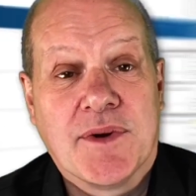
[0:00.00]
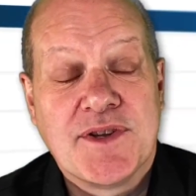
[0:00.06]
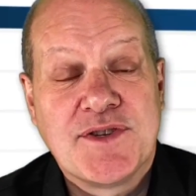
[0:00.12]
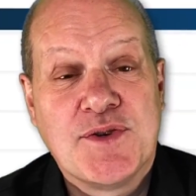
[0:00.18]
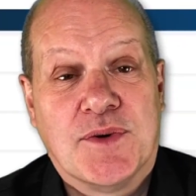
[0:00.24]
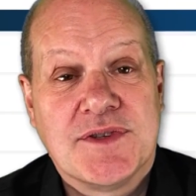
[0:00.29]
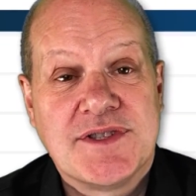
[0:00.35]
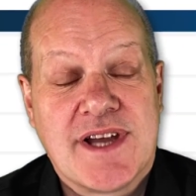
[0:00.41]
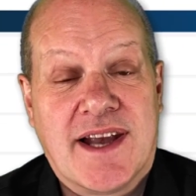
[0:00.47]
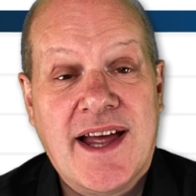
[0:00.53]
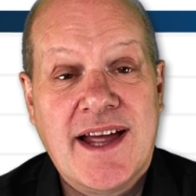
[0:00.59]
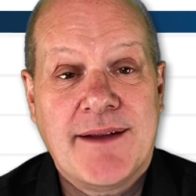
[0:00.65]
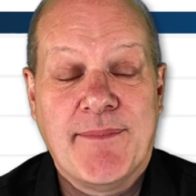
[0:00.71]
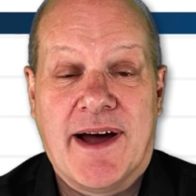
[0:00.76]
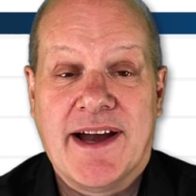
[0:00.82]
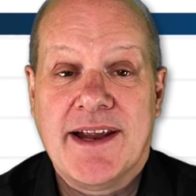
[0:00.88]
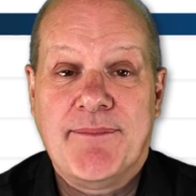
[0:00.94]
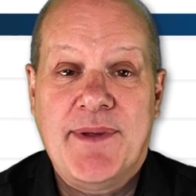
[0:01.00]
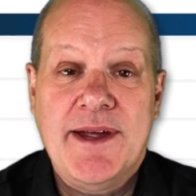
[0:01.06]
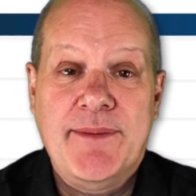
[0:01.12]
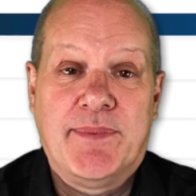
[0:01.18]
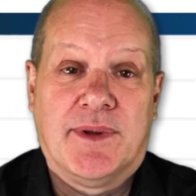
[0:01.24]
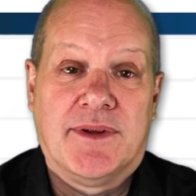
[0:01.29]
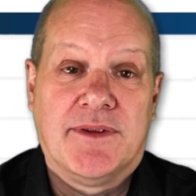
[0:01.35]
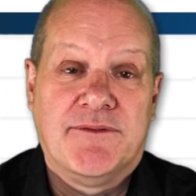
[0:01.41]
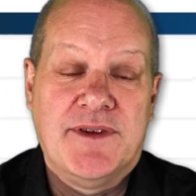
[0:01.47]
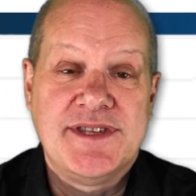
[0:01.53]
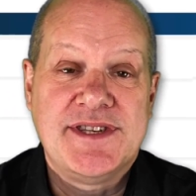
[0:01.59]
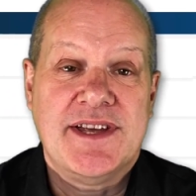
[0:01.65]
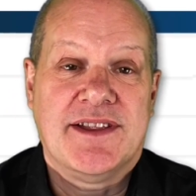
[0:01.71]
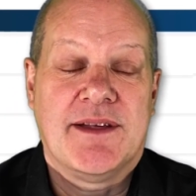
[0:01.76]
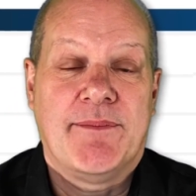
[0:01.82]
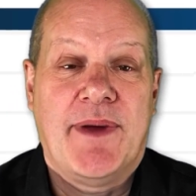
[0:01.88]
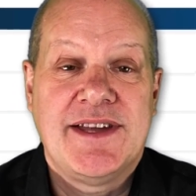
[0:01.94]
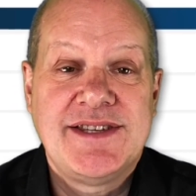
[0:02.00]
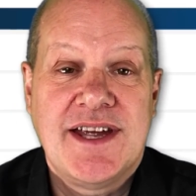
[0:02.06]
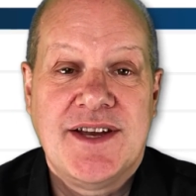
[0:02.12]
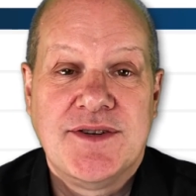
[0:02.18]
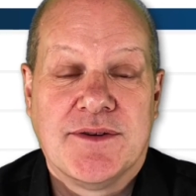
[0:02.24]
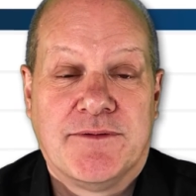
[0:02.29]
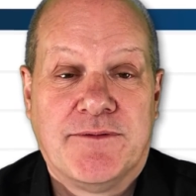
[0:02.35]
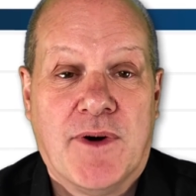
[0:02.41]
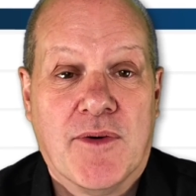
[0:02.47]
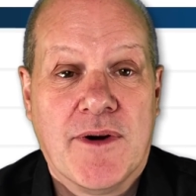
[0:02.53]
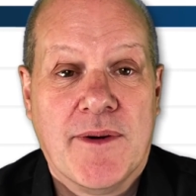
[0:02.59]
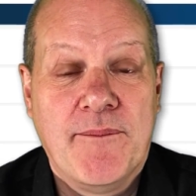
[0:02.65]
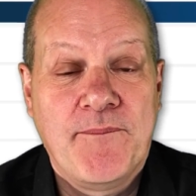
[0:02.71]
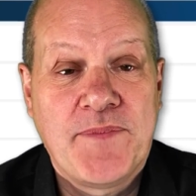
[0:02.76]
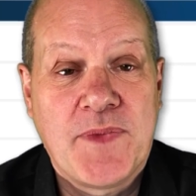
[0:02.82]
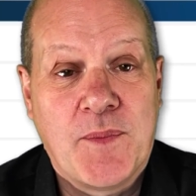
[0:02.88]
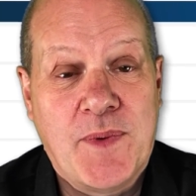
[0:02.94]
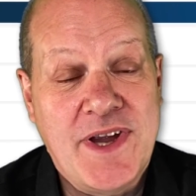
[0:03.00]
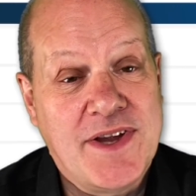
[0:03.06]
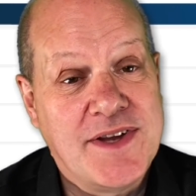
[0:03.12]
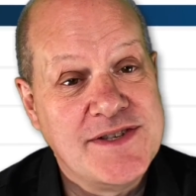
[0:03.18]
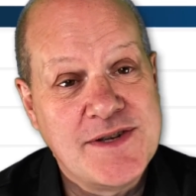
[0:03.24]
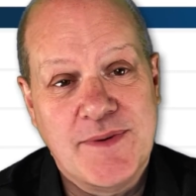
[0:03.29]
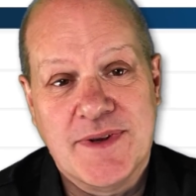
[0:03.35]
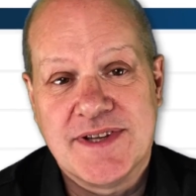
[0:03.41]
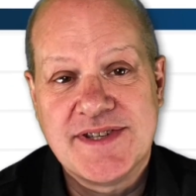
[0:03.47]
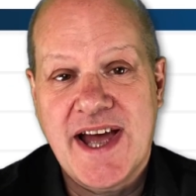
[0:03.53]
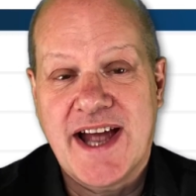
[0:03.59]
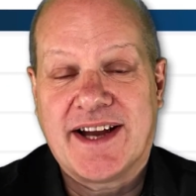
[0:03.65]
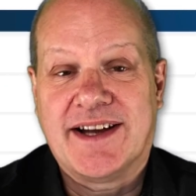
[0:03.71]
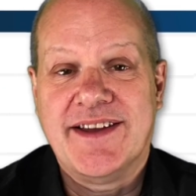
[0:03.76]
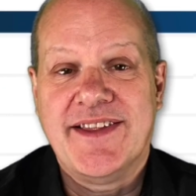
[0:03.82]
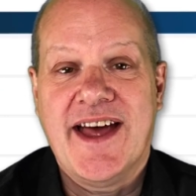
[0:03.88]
want to talk to like-minded people, visit the BetAngel forum where you can do exactly